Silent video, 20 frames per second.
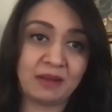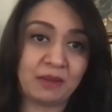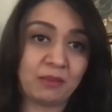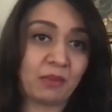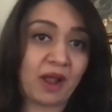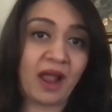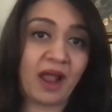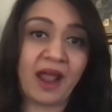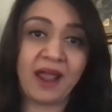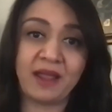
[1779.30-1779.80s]

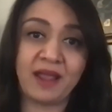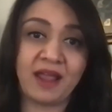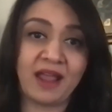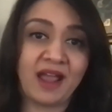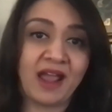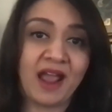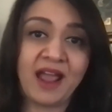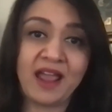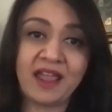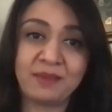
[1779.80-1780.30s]
I
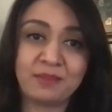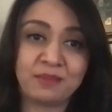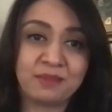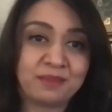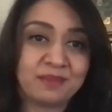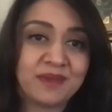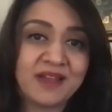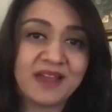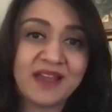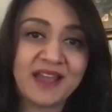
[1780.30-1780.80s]

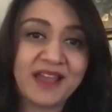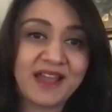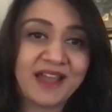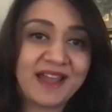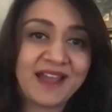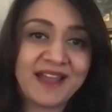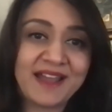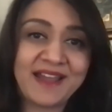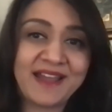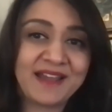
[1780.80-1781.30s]
am
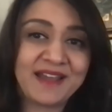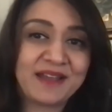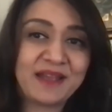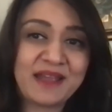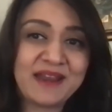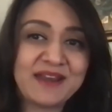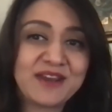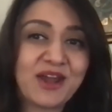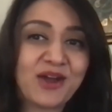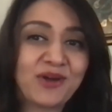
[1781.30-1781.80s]

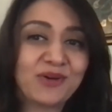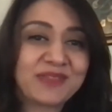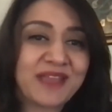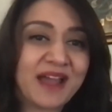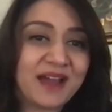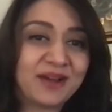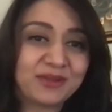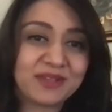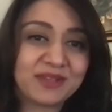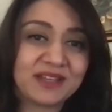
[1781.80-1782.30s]
in no
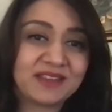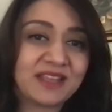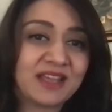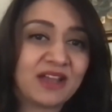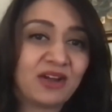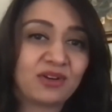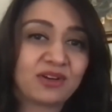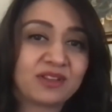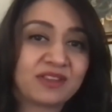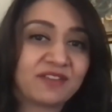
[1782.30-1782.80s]
doubt that they
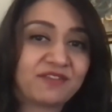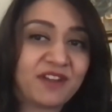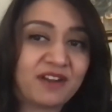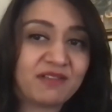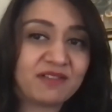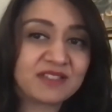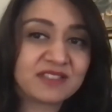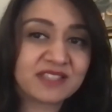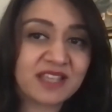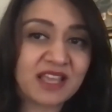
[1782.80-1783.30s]
are the
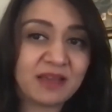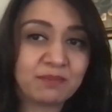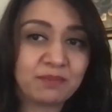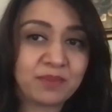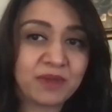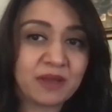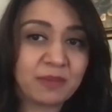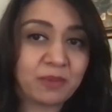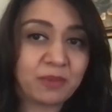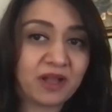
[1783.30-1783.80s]
very same
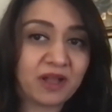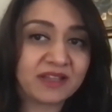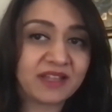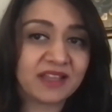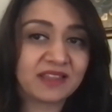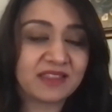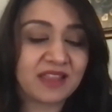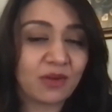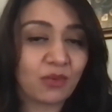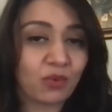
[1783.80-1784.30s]
people
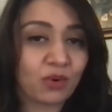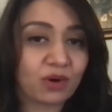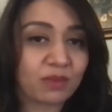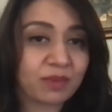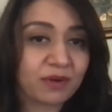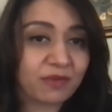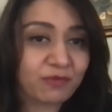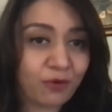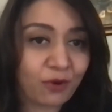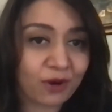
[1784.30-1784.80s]
that they were
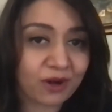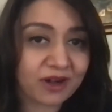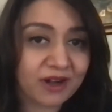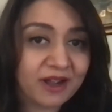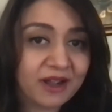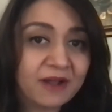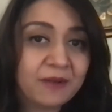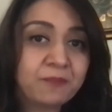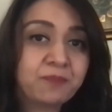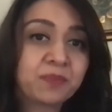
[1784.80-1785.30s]
before.
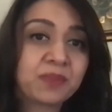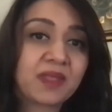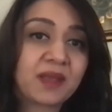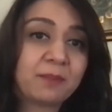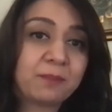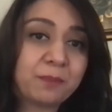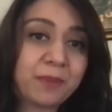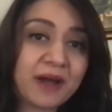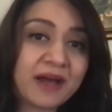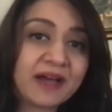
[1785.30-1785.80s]

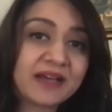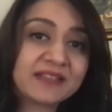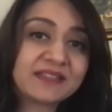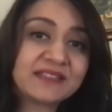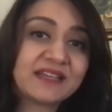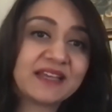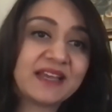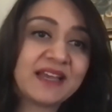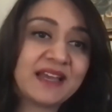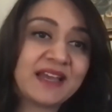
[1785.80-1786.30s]
But
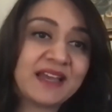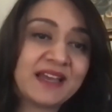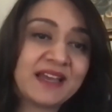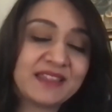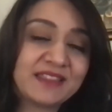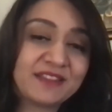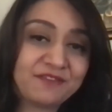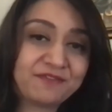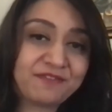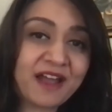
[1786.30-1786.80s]

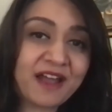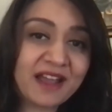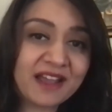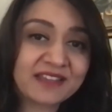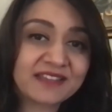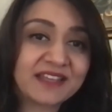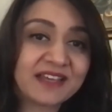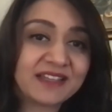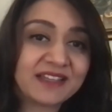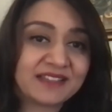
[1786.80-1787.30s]
the
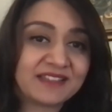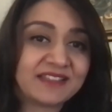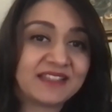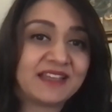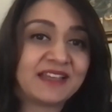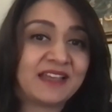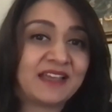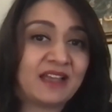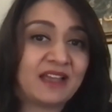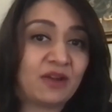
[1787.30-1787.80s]
fact that
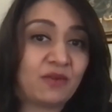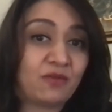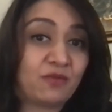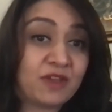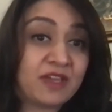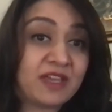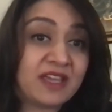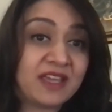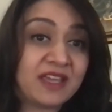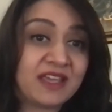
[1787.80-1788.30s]

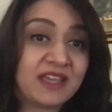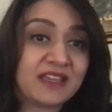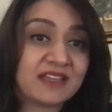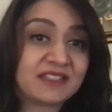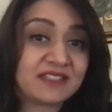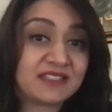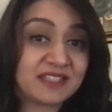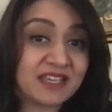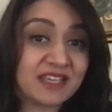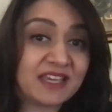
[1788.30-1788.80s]
we
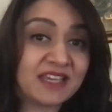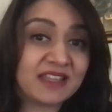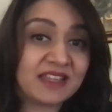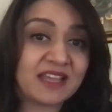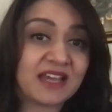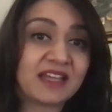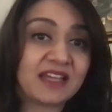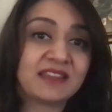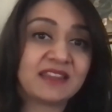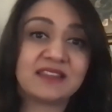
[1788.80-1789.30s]
see
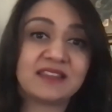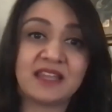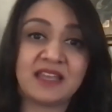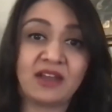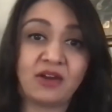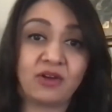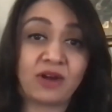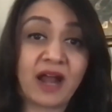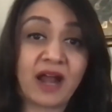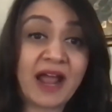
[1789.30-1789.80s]
that they
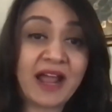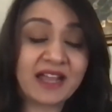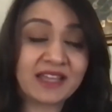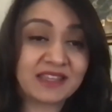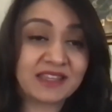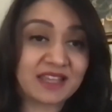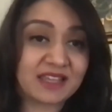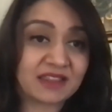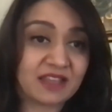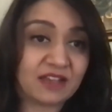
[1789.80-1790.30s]
are
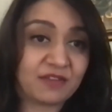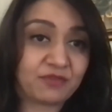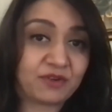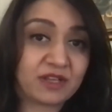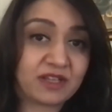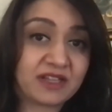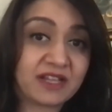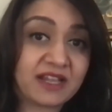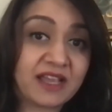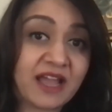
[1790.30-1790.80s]
acting
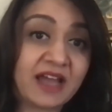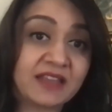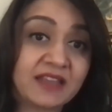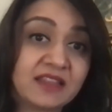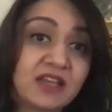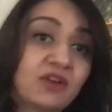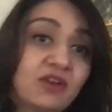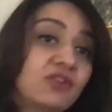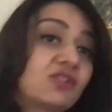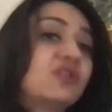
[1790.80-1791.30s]
differently, and
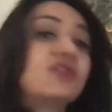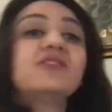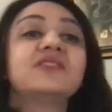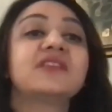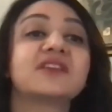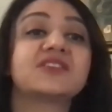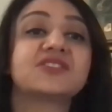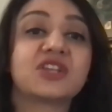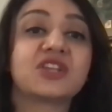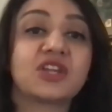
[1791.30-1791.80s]
they are not
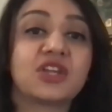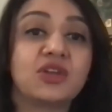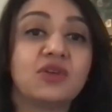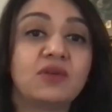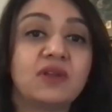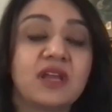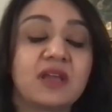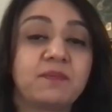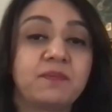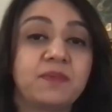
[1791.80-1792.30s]

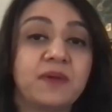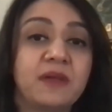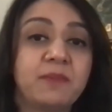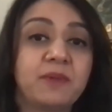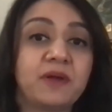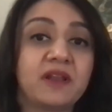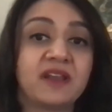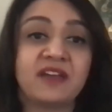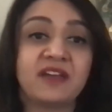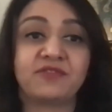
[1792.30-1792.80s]
executing
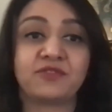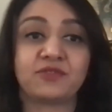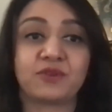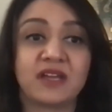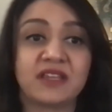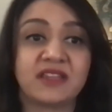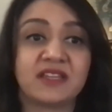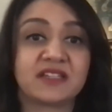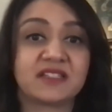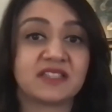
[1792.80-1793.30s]
people left,
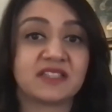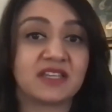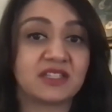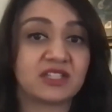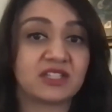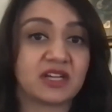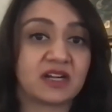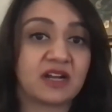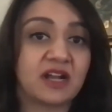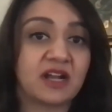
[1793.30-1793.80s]
right, and center